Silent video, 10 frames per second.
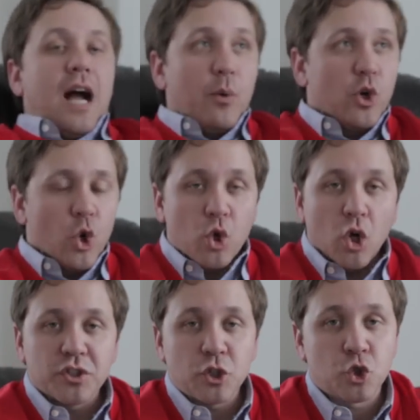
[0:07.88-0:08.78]
I wonder who calls a
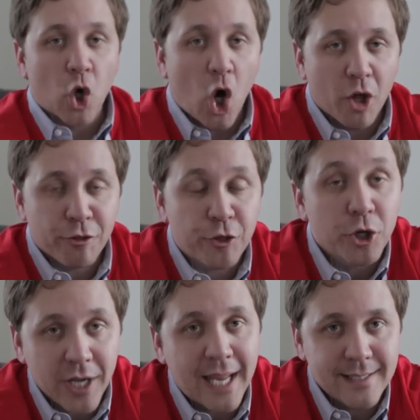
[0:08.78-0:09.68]
draw on 3rd and
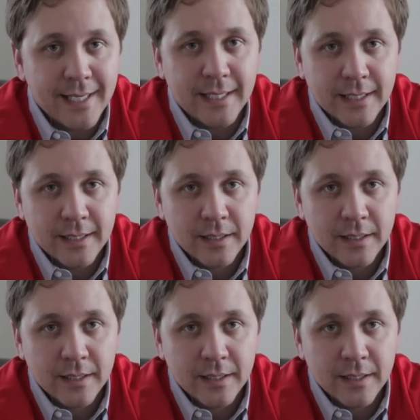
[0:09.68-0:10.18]
18.